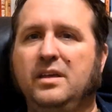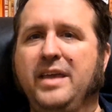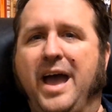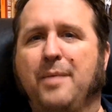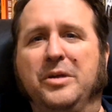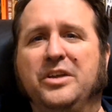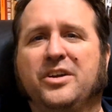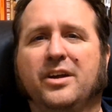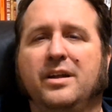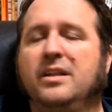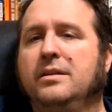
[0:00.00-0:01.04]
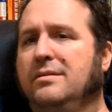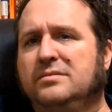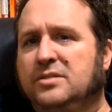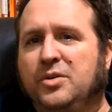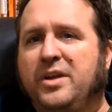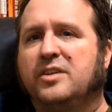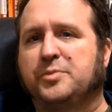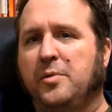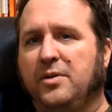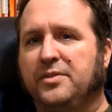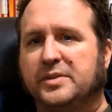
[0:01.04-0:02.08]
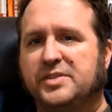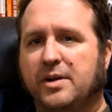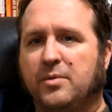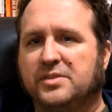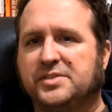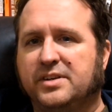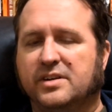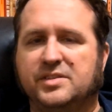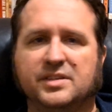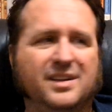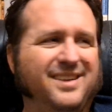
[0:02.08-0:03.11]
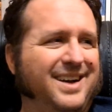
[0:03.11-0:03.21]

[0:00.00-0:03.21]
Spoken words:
Yeah, but you could have, who cares, we won 3 straight World Series.